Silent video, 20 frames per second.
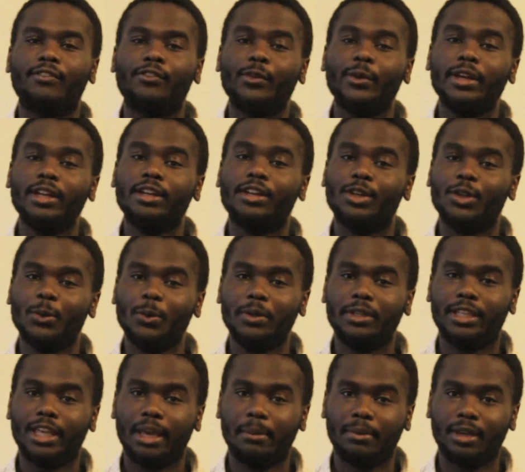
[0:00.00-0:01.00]
Every new
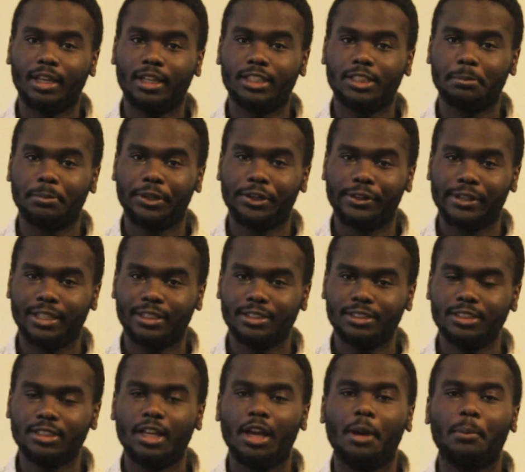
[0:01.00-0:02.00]
gaming
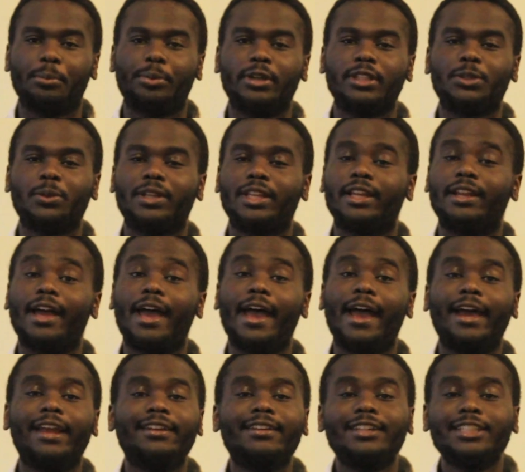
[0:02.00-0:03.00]
experience brings with it
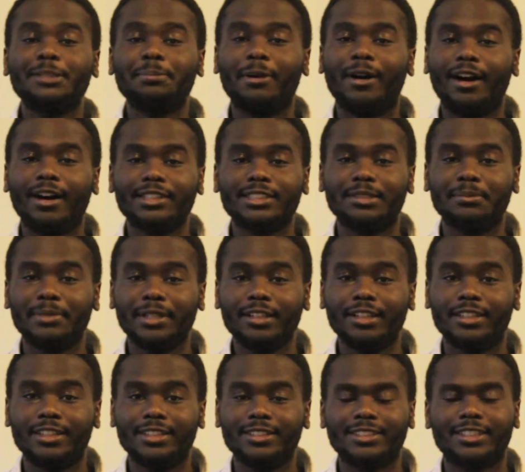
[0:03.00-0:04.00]
endless
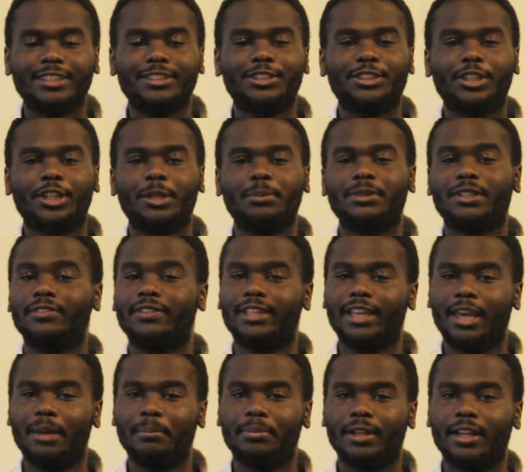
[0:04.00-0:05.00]
possibilities in terms of
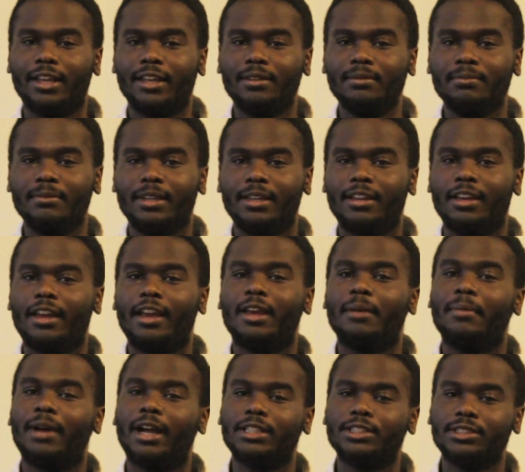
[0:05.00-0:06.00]
gameplay,
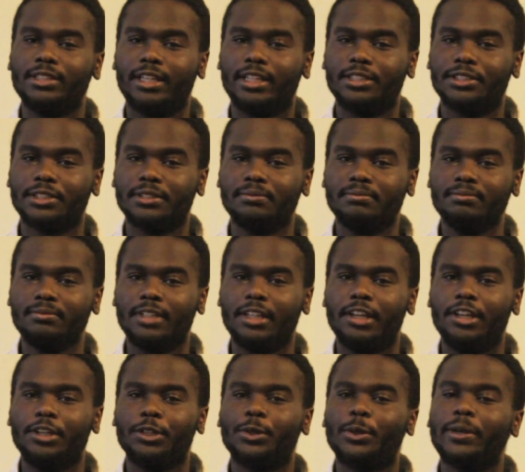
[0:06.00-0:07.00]
imagination,
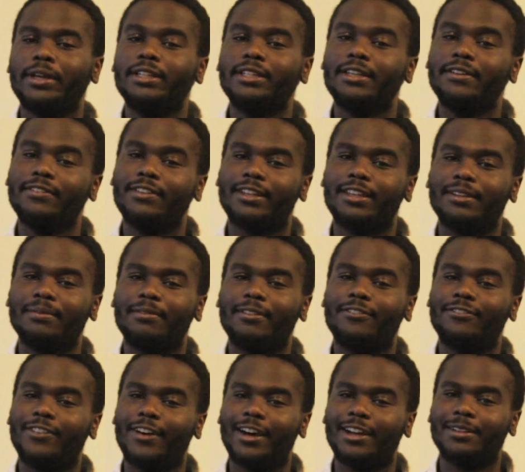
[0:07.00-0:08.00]
creativity,
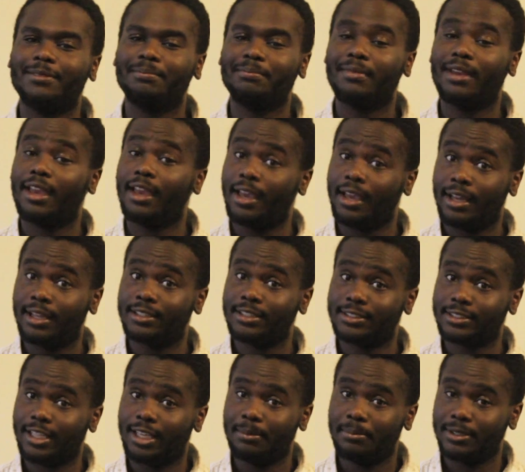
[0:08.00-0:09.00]
fun, and
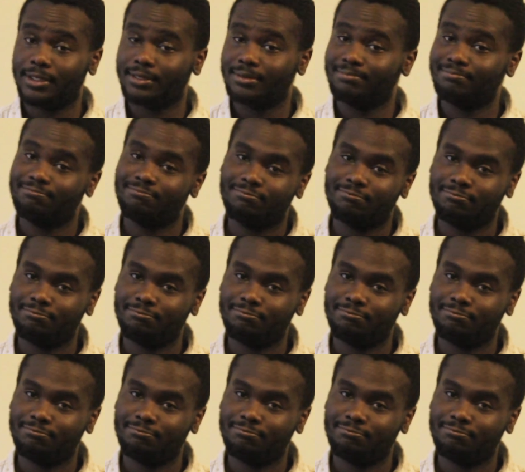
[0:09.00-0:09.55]
escapism.